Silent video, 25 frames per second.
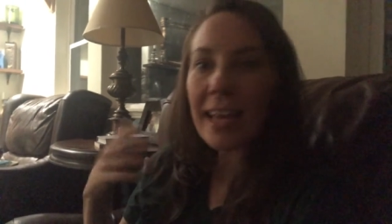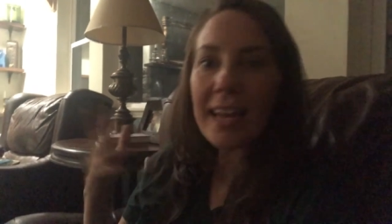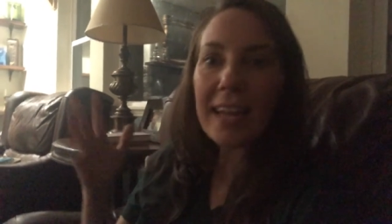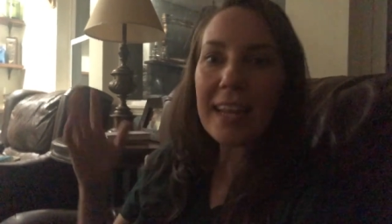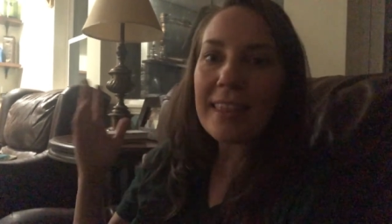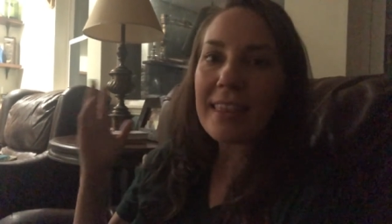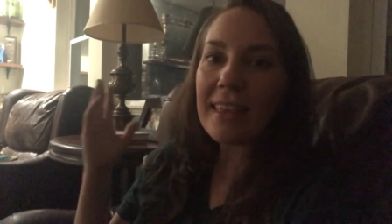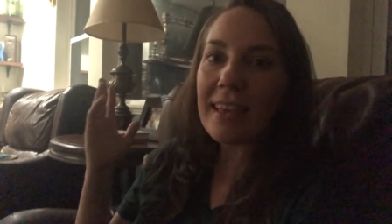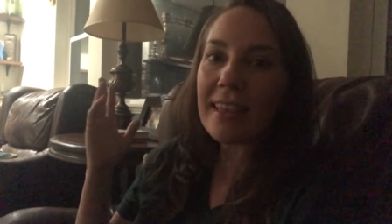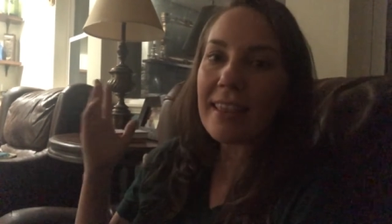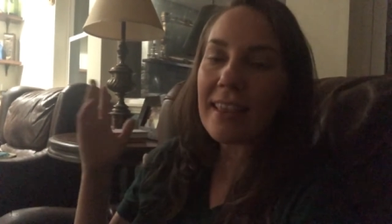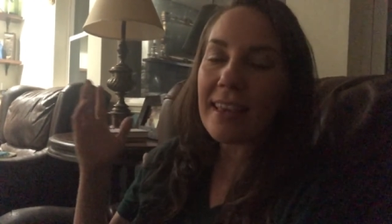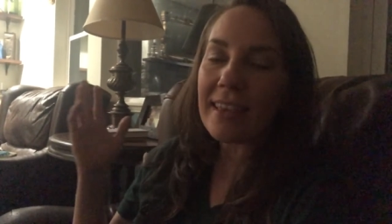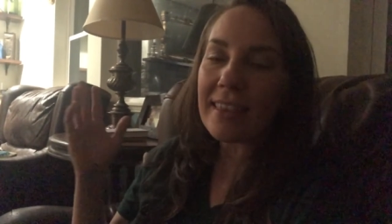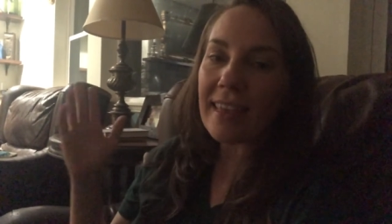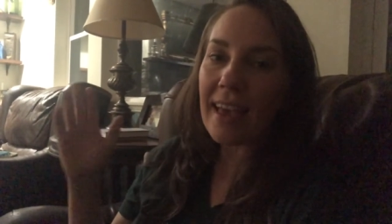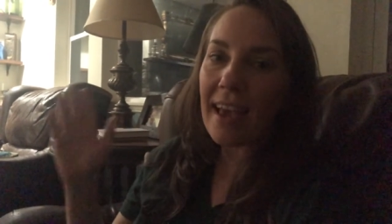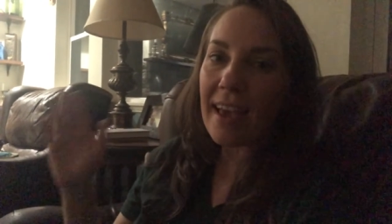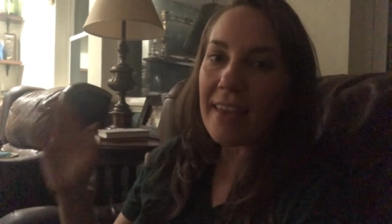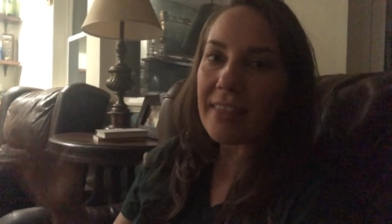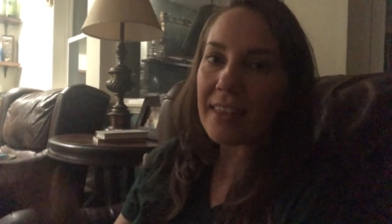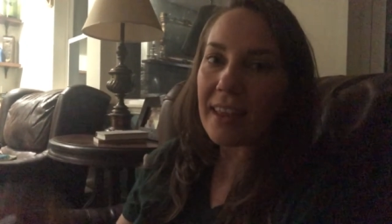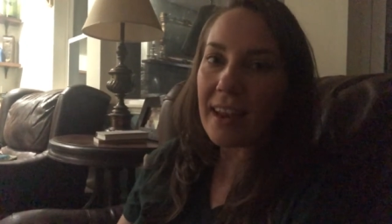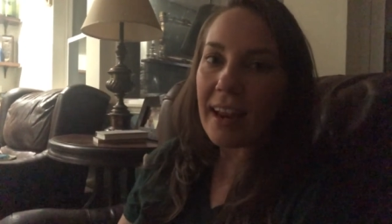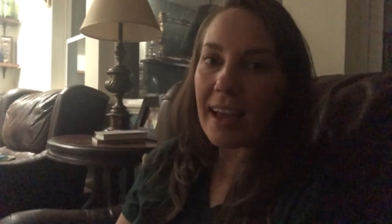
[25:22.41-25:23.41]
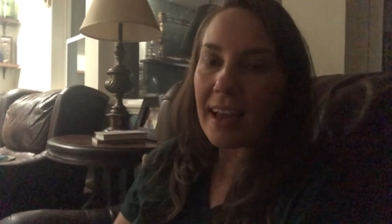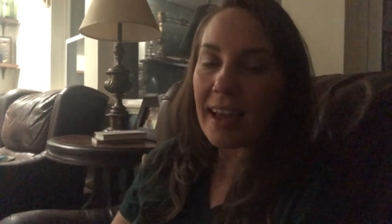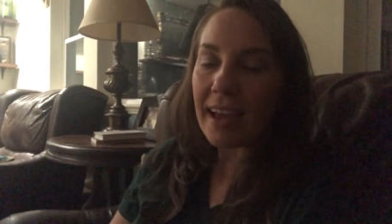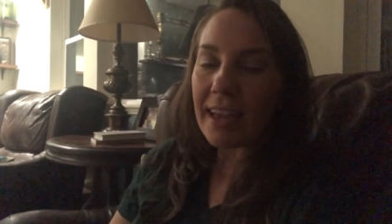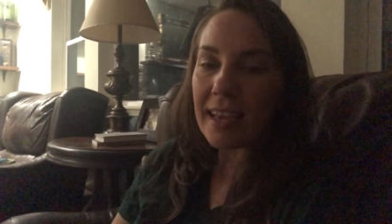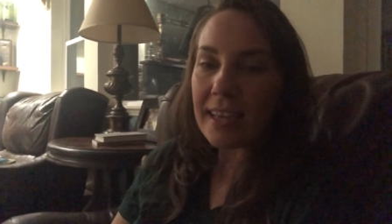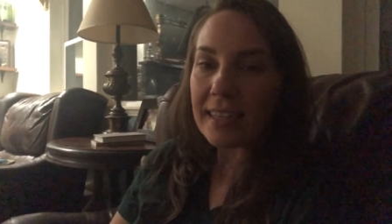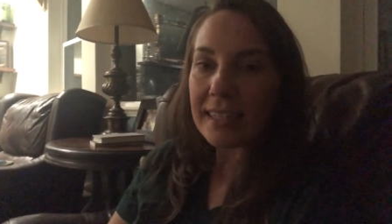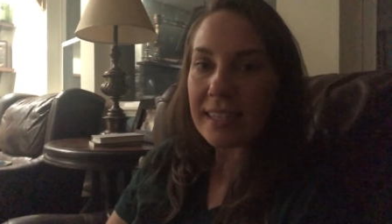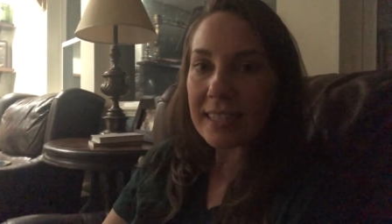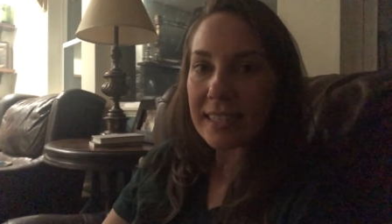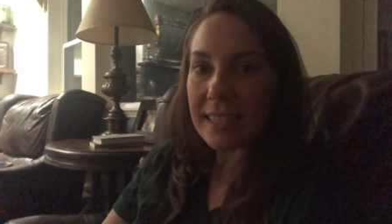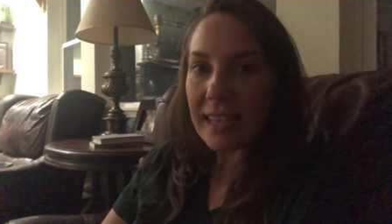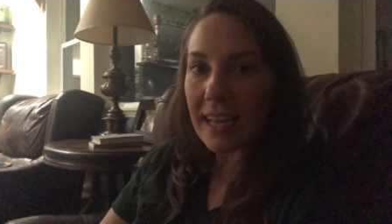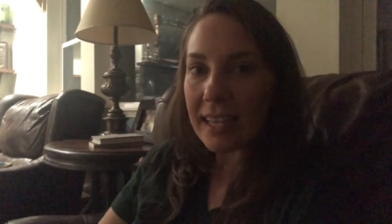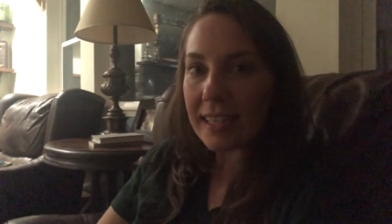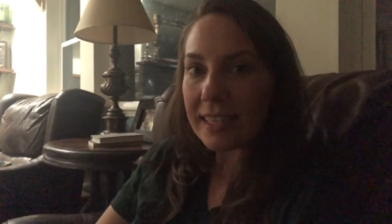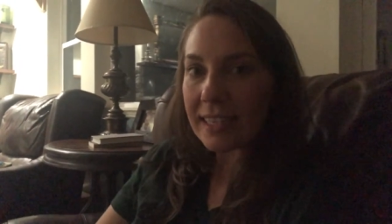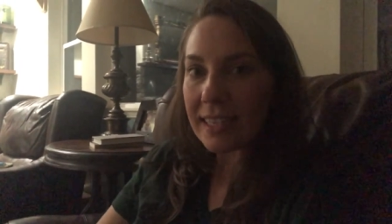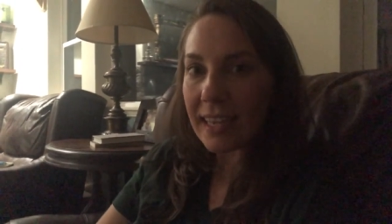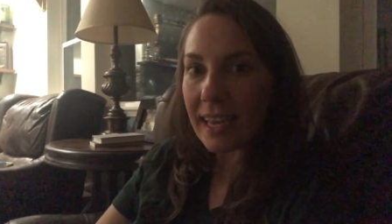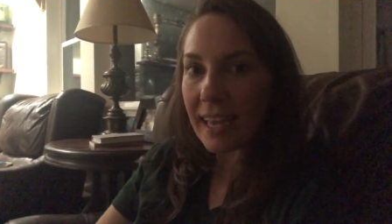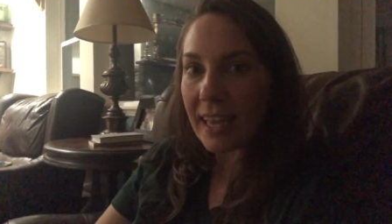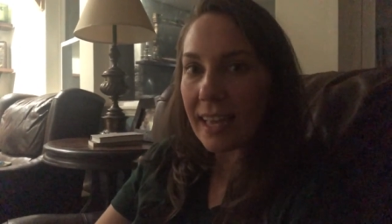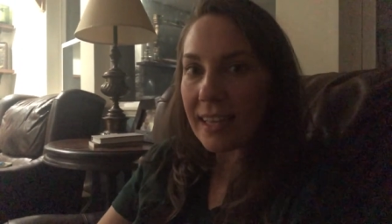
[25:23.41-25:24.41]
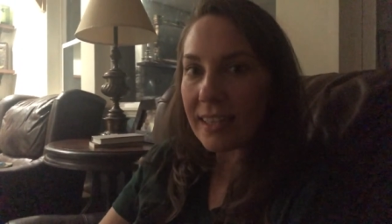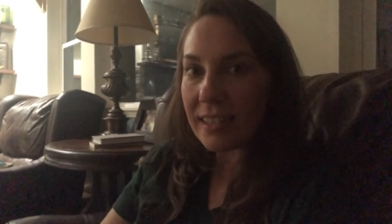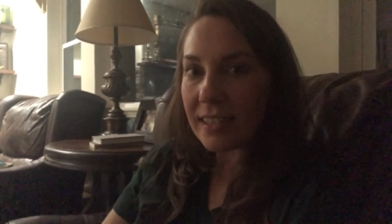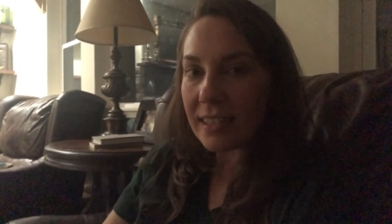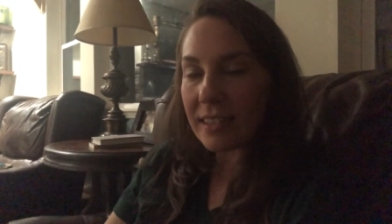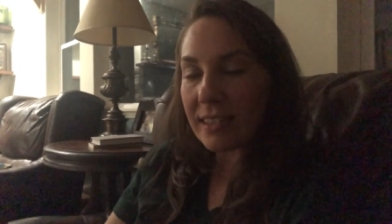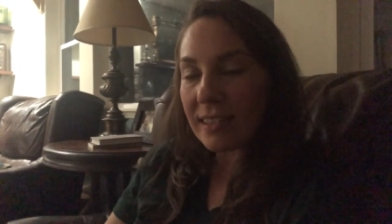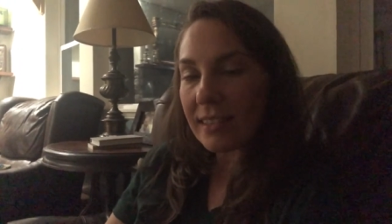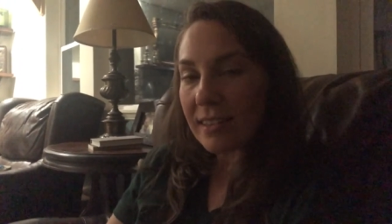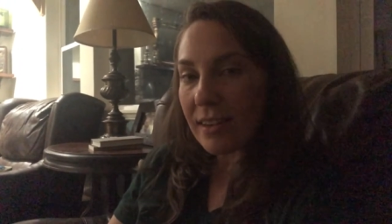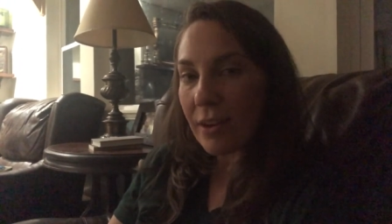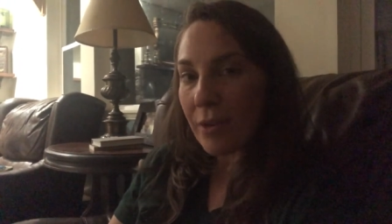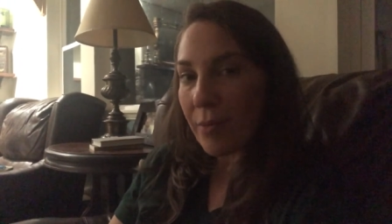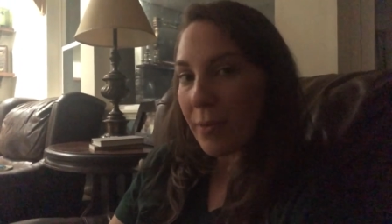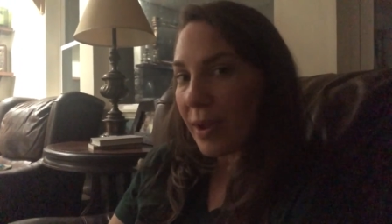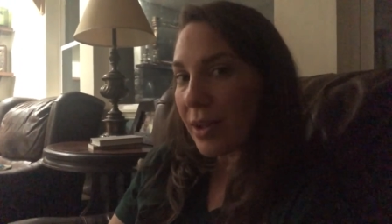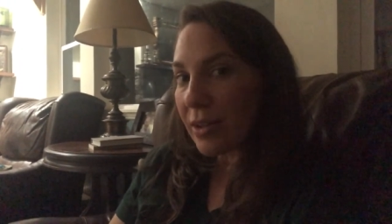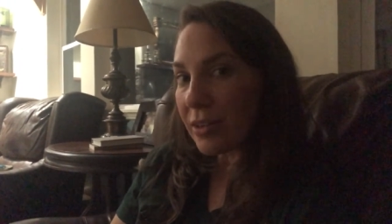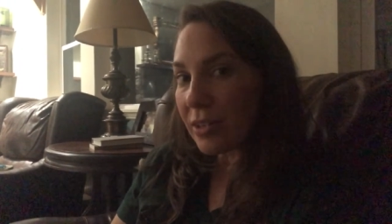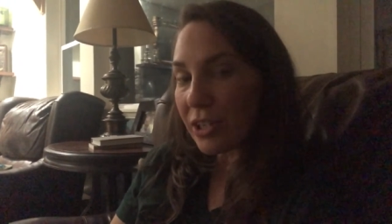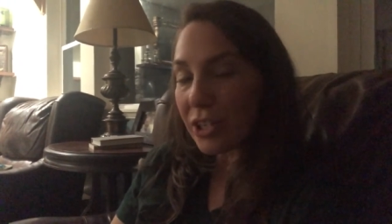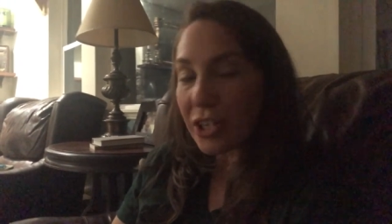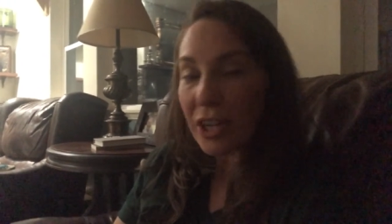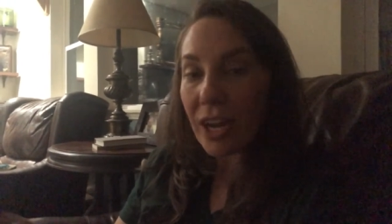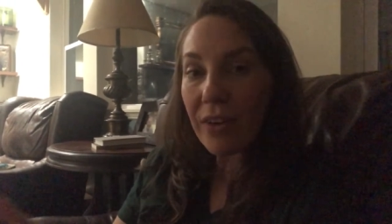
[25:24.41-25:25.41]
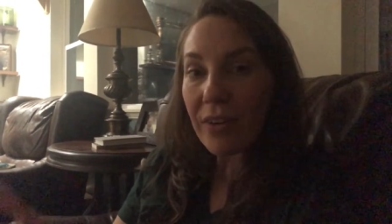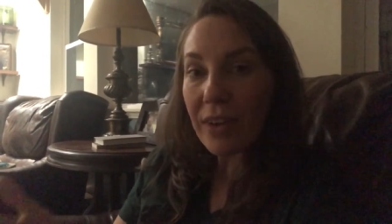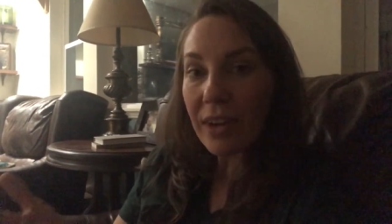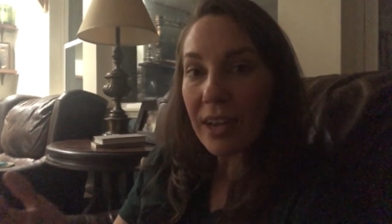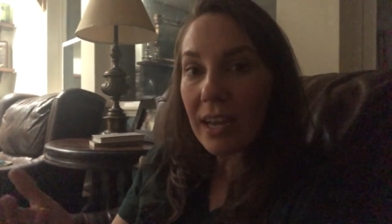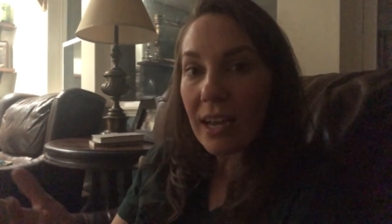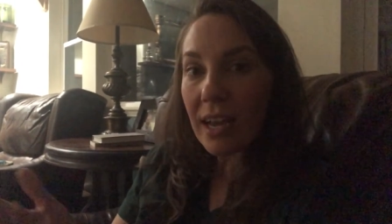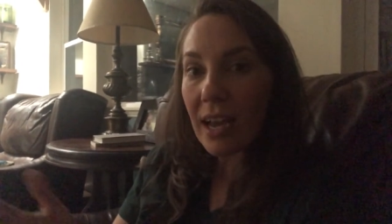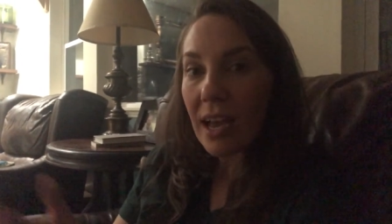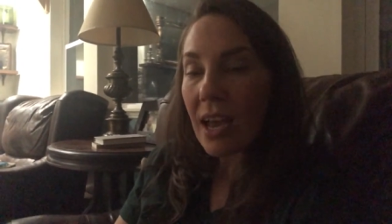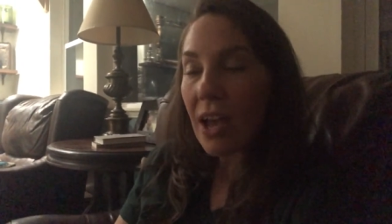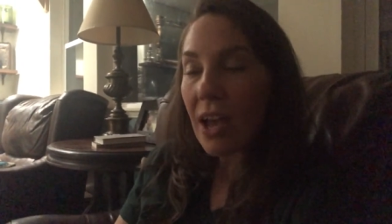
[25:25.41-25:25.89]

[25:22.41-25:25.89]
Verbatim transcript: anything like that that I decide to get around to sharing